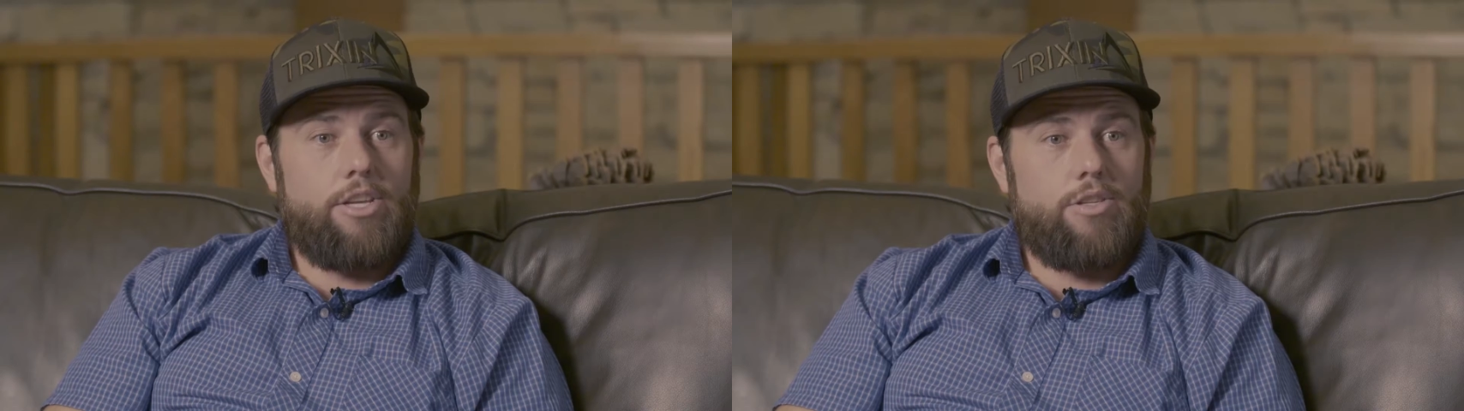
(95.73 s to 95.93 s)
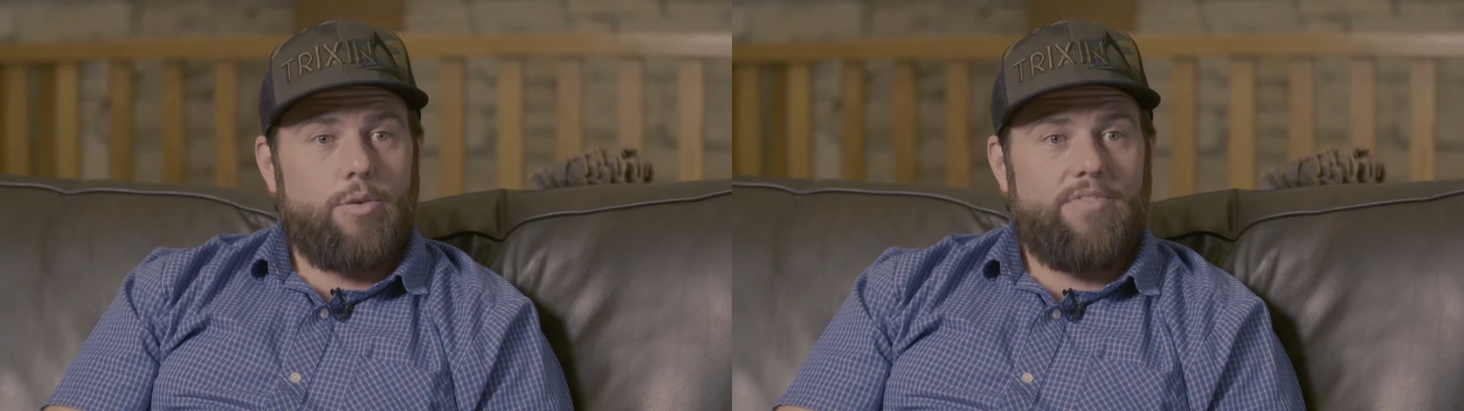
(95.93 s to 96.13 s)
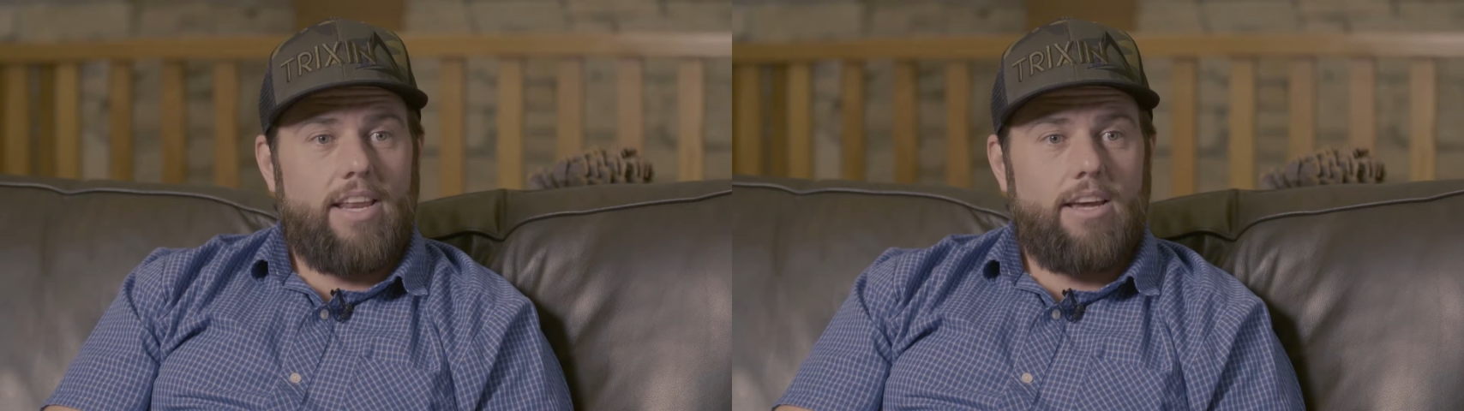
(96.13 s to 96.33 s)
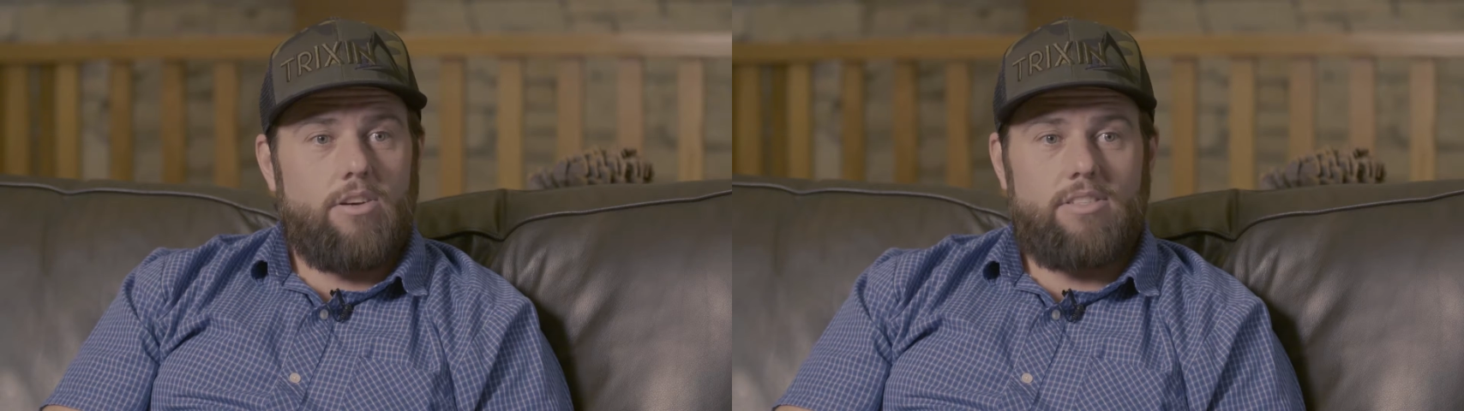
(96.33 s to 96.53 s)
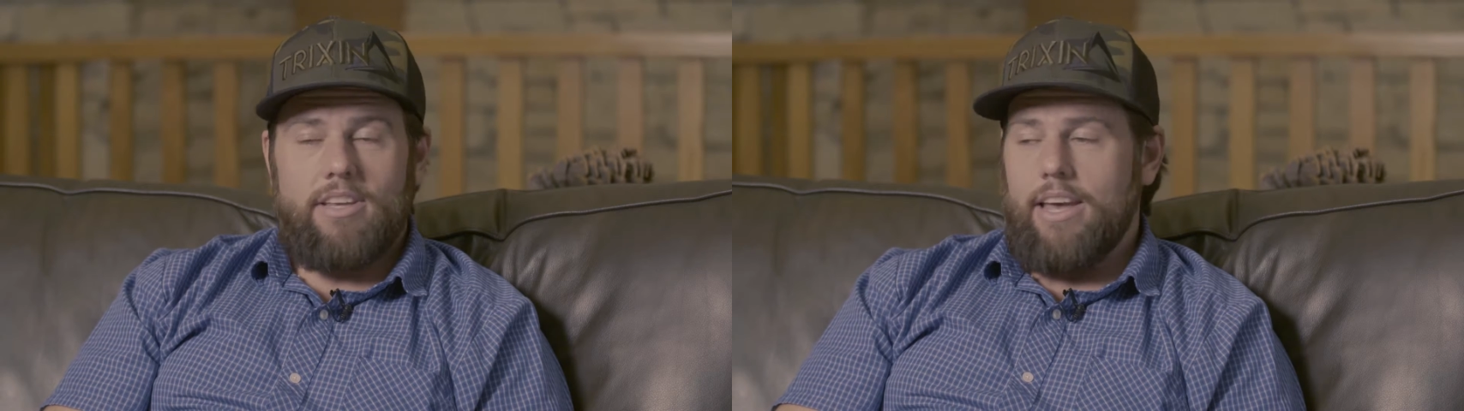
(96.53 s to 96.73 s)
YouTube
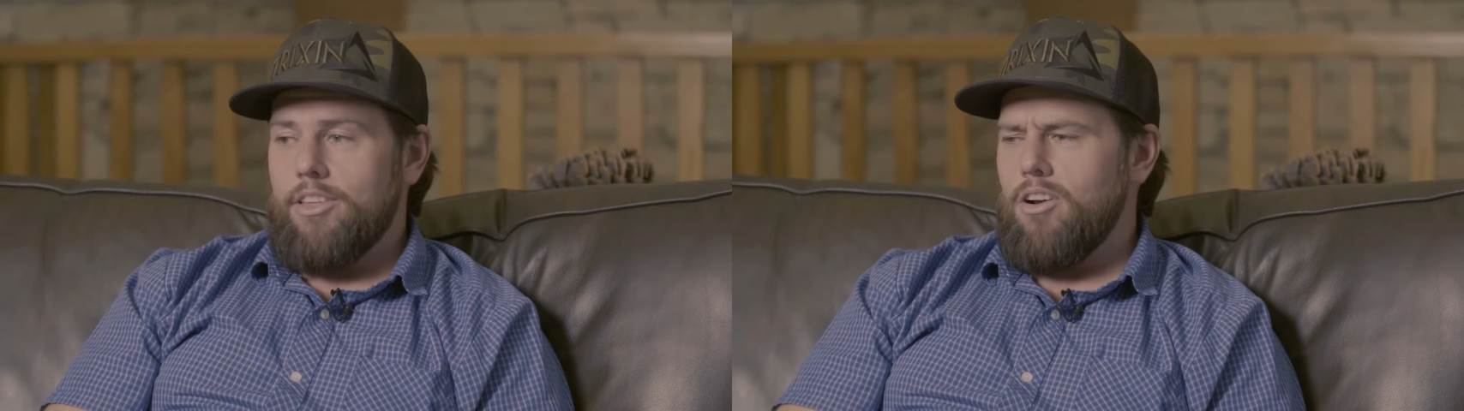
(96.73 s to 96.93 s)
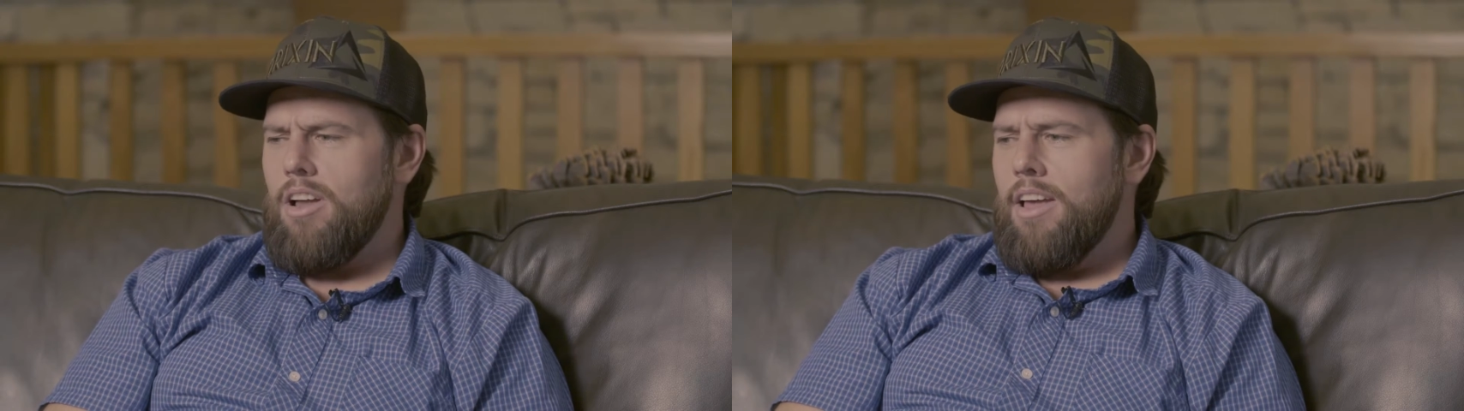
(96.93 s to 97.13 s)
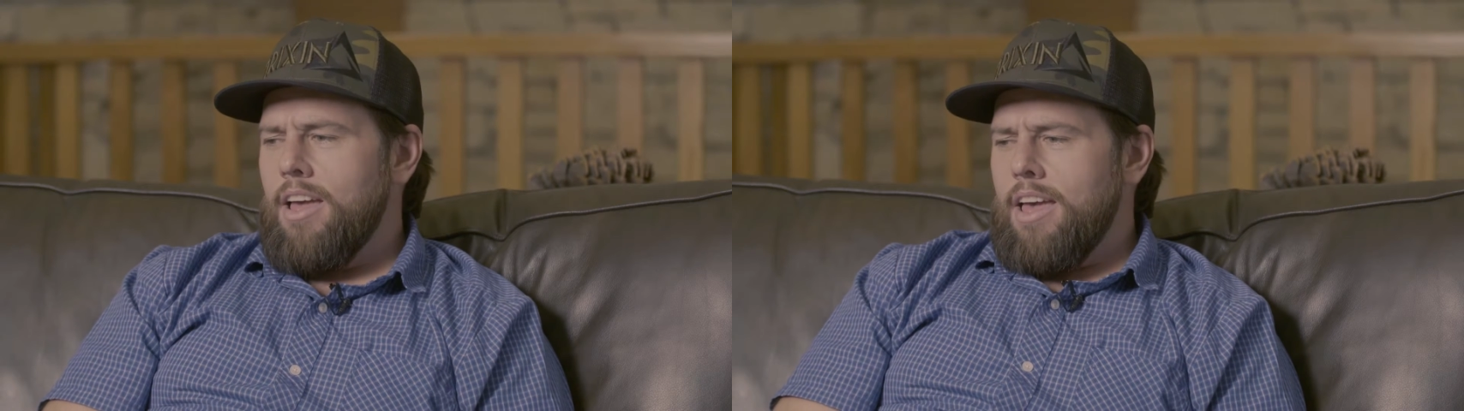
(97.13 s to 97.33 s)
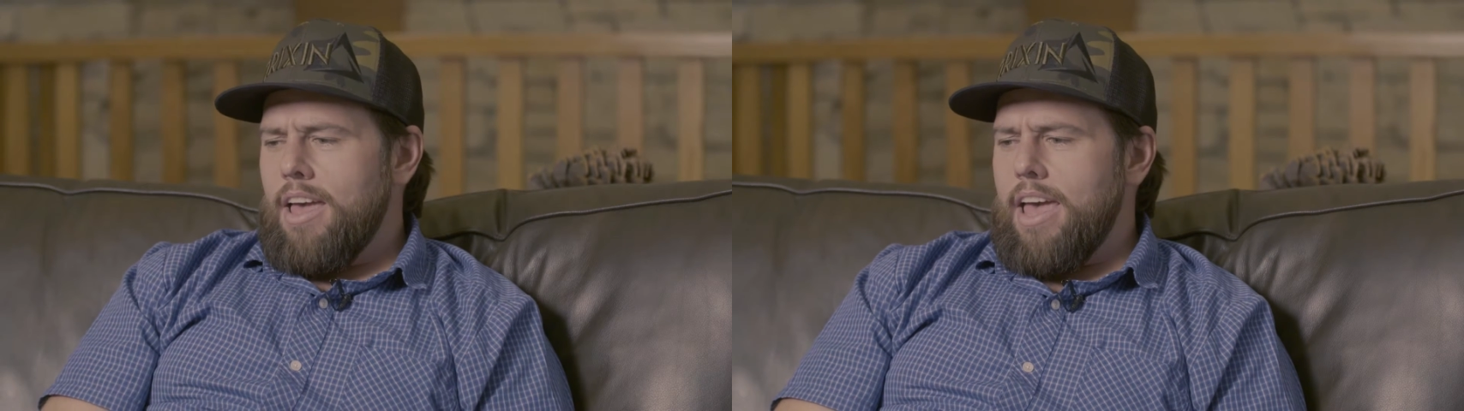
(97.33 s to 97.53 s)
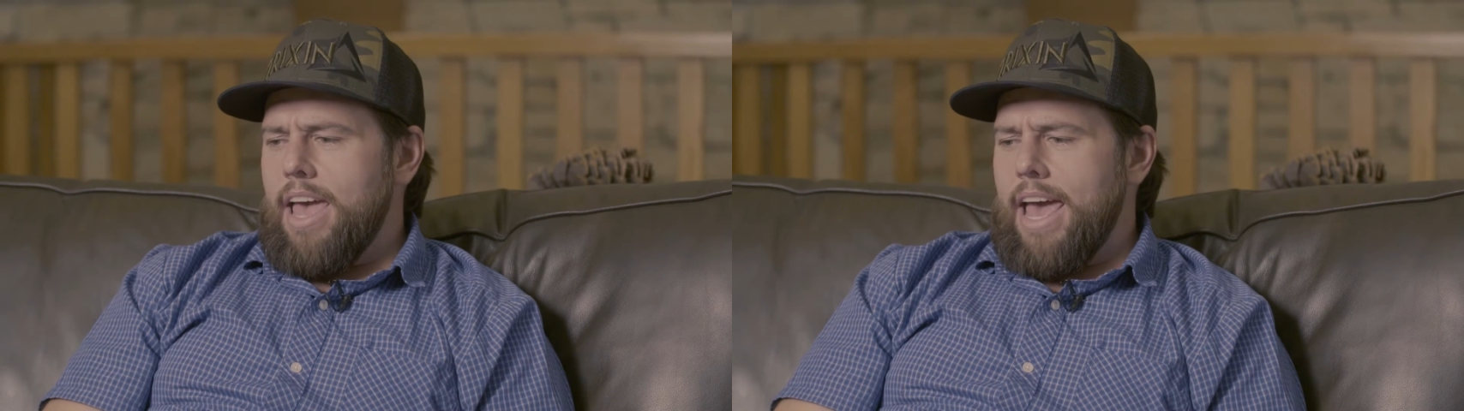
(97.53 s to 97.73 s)
videos together.
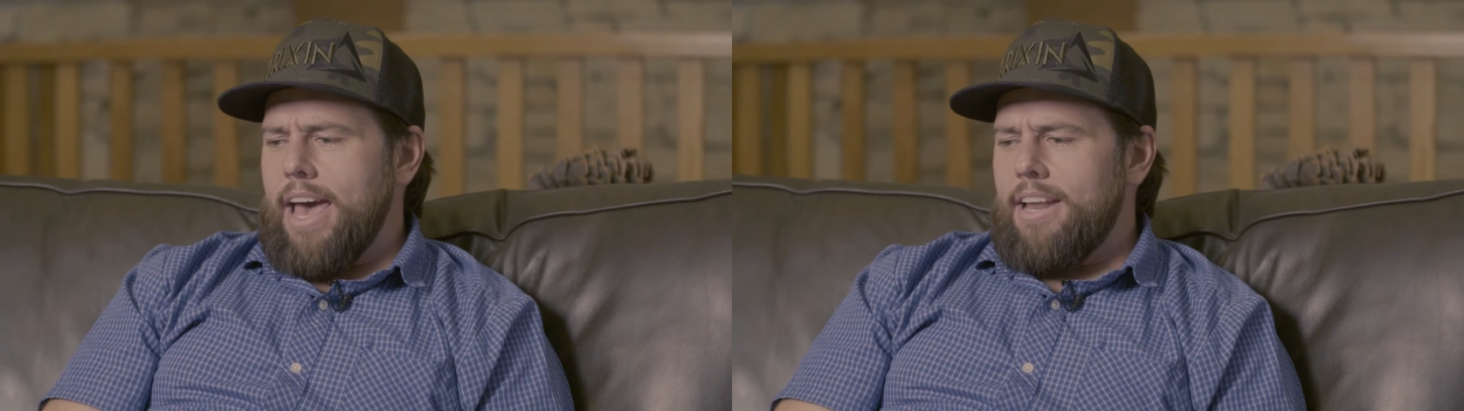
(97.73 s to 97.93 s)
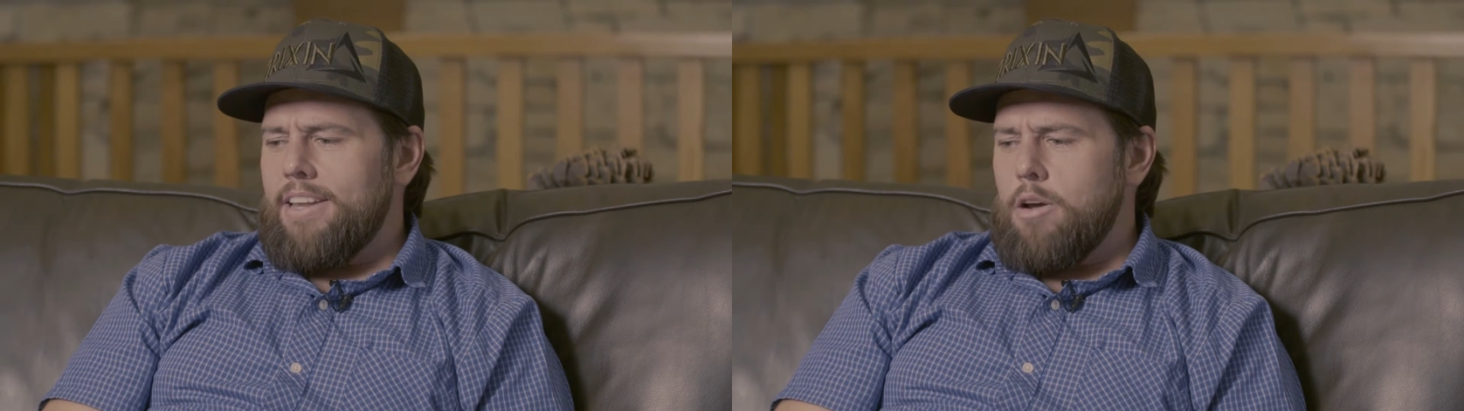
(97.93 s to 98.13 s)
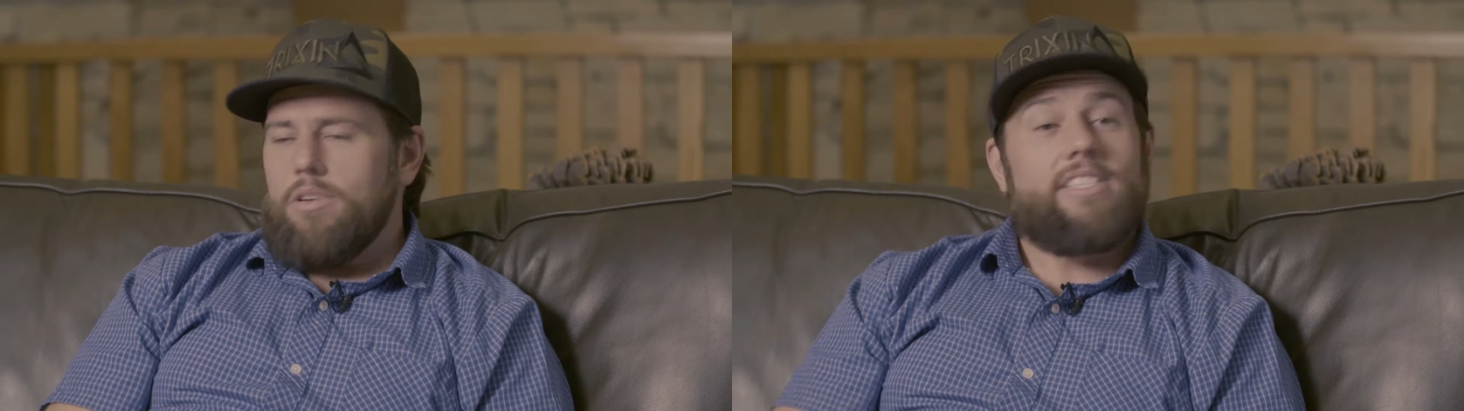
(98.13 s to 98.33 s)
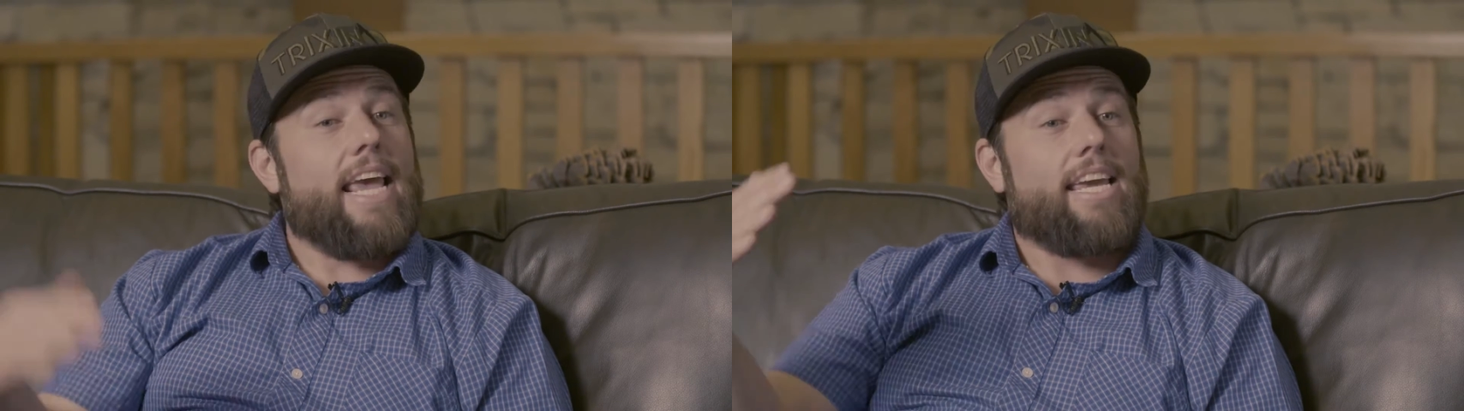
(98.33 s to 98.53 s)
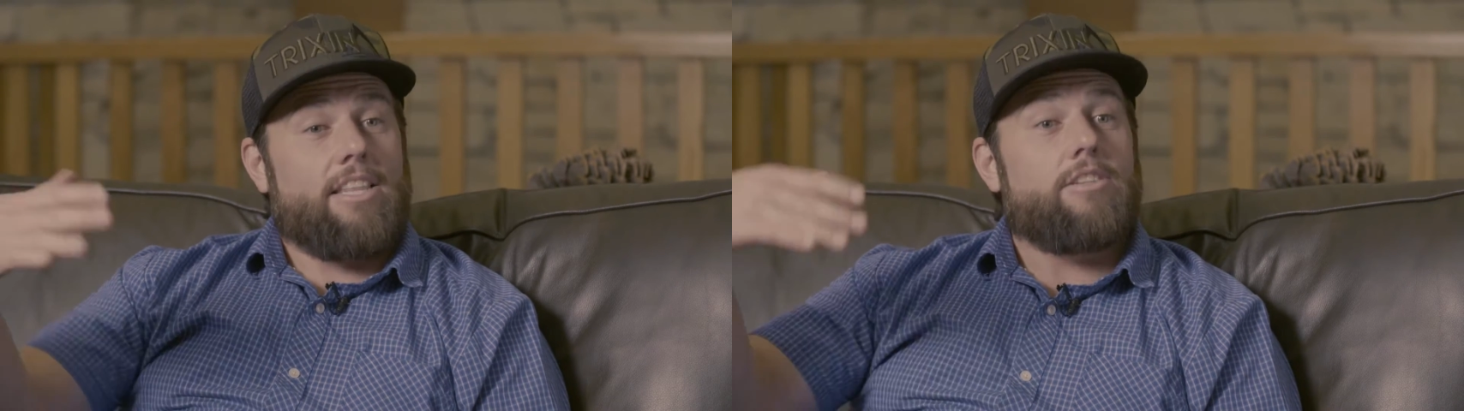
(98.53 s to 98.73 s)
And it was taking